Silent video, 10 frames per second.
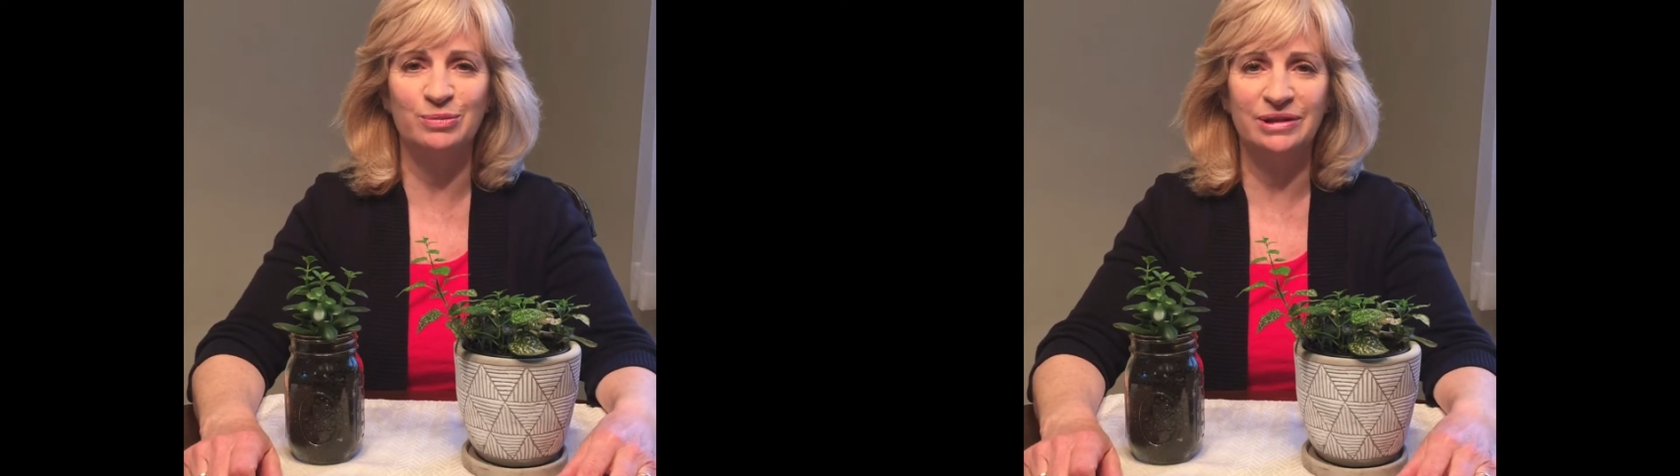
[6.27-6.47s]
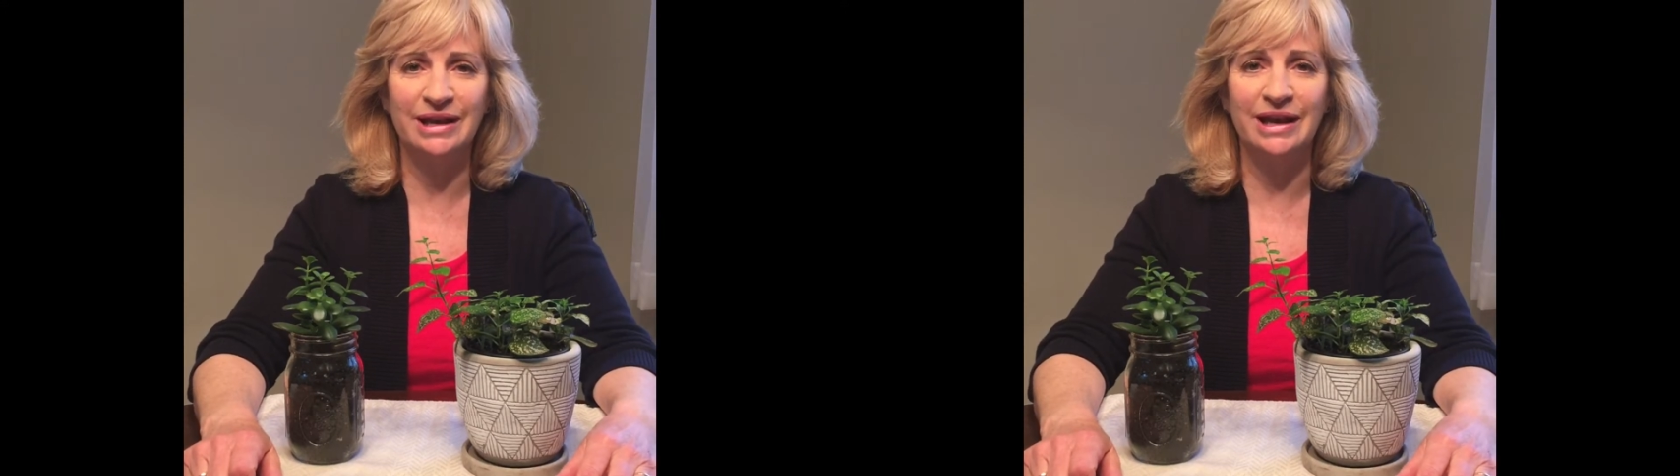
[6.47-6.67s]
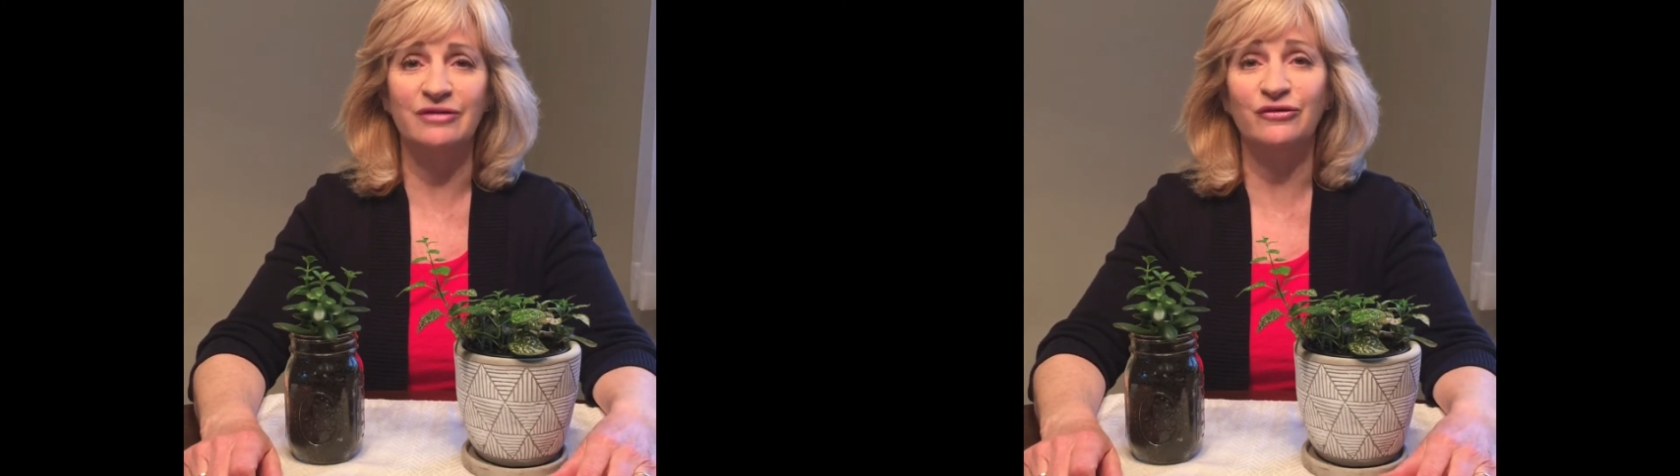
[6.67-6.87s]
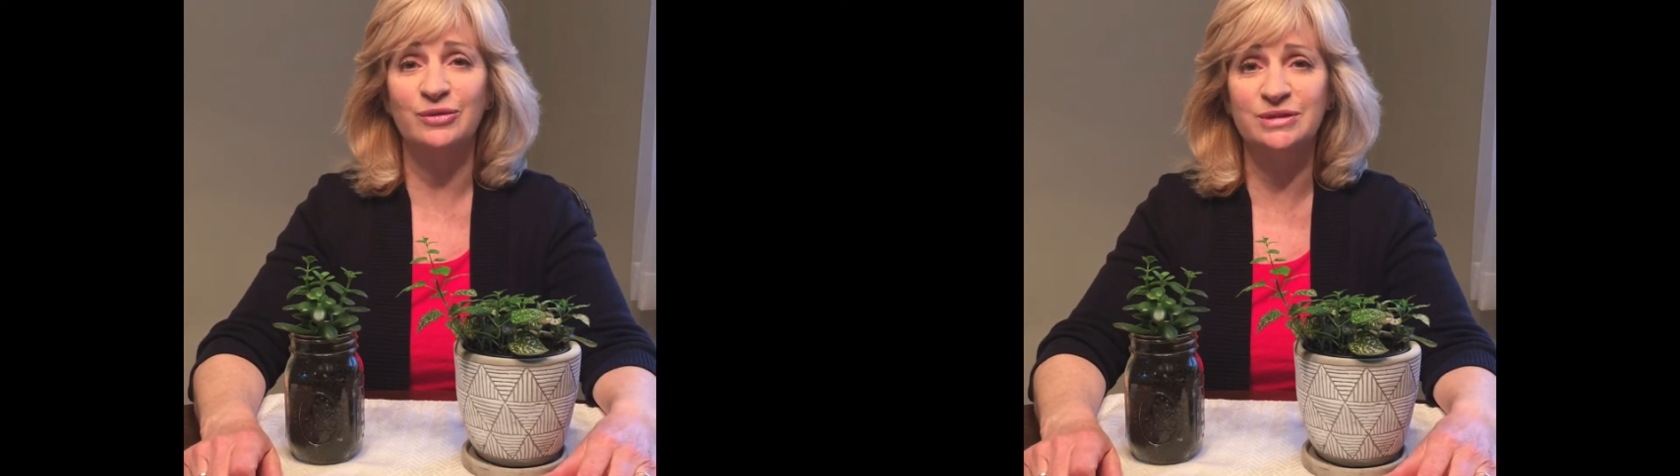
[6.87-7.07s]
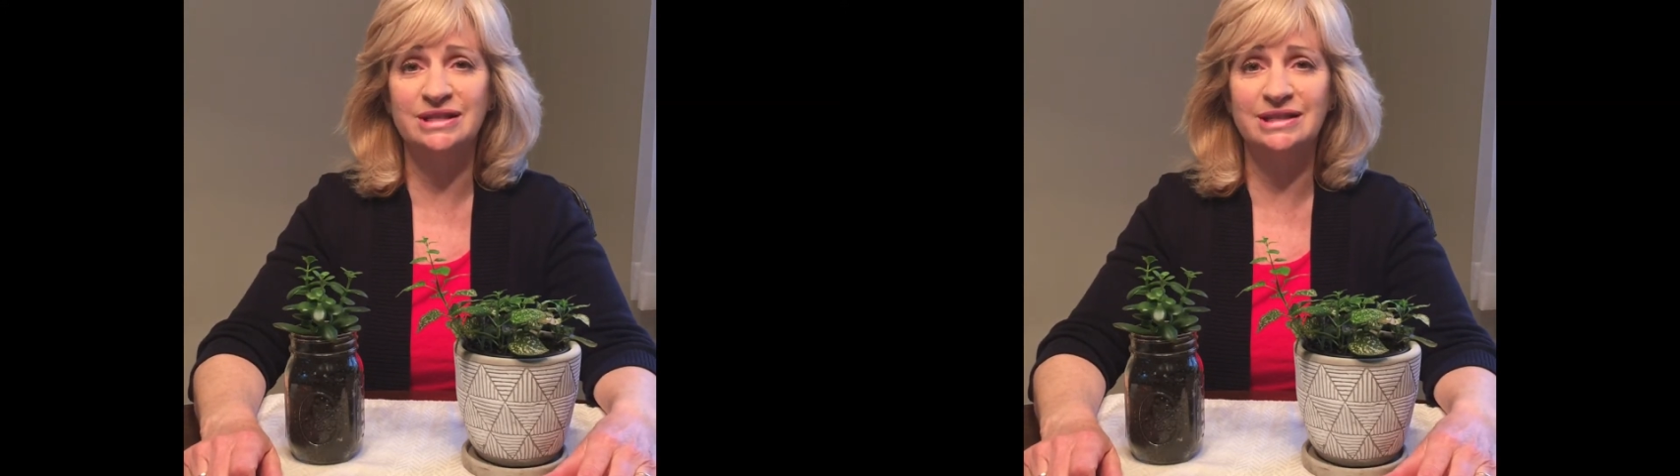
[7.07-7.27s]
plant
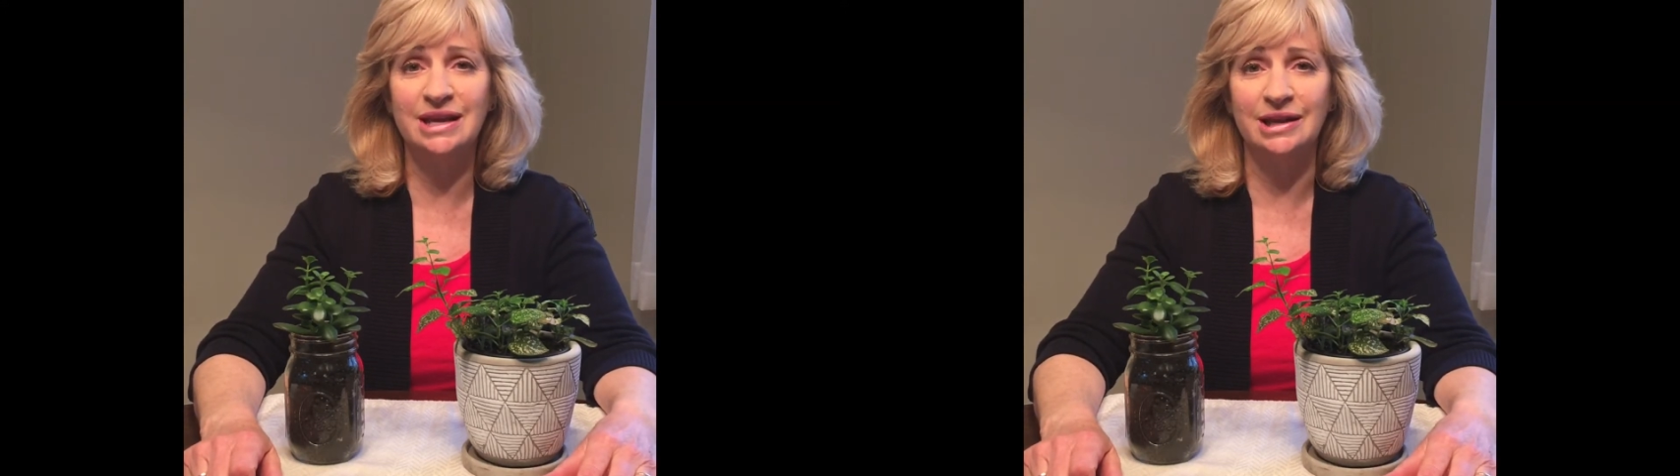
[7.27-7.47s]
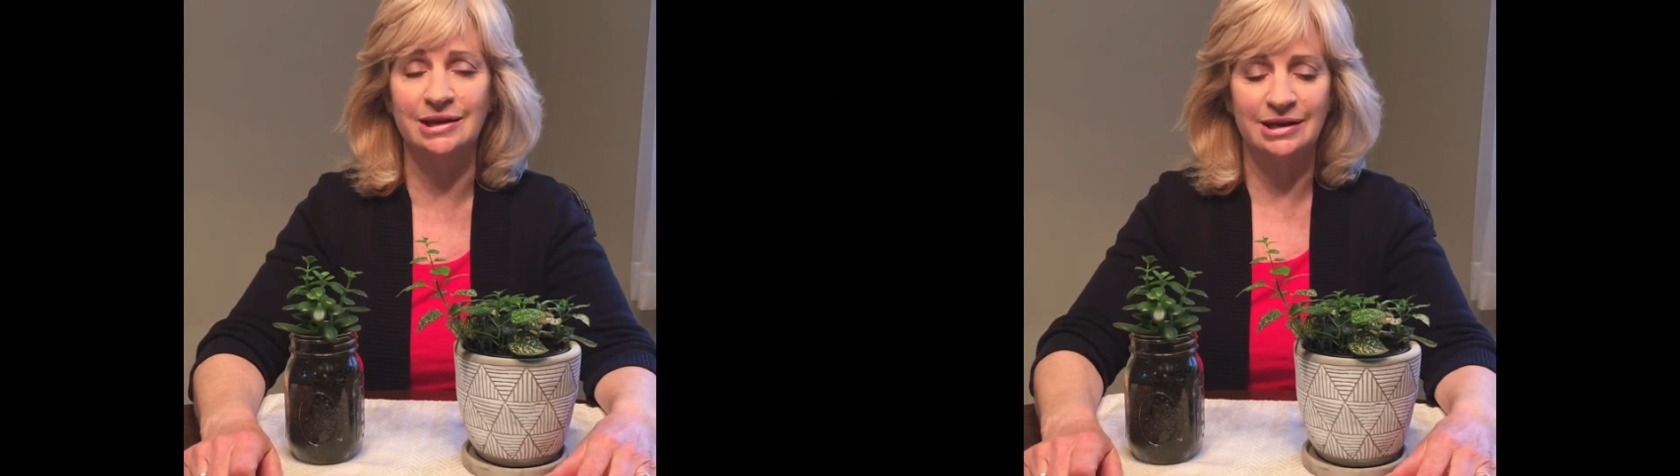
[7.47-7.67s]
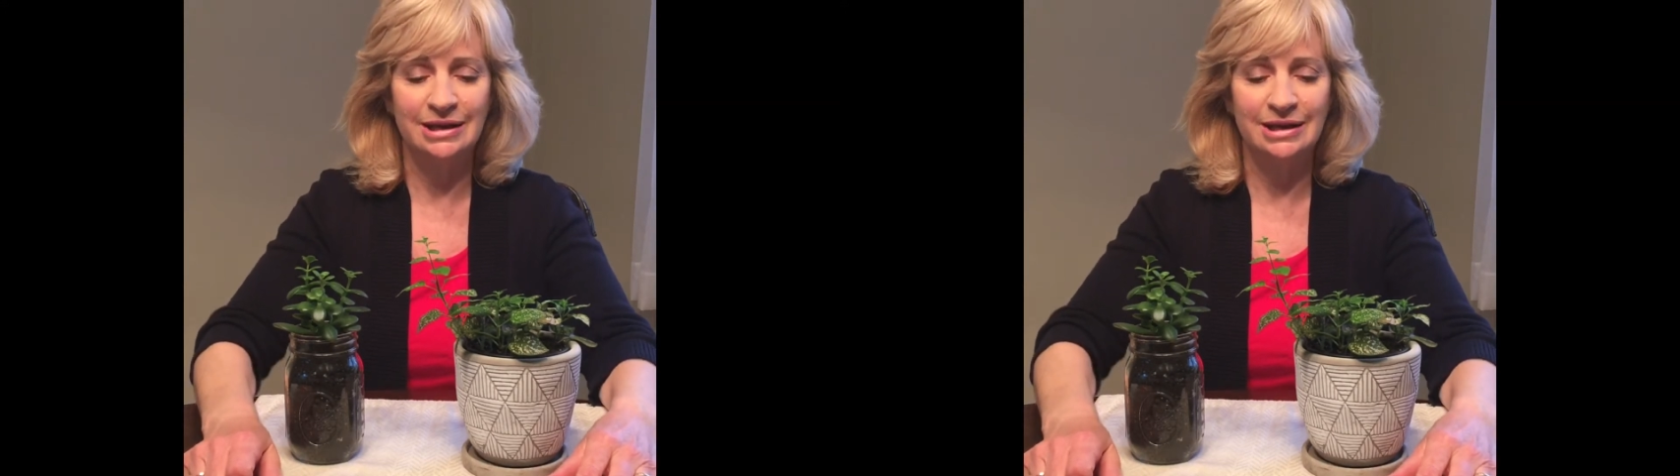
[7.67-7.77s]
from a seed.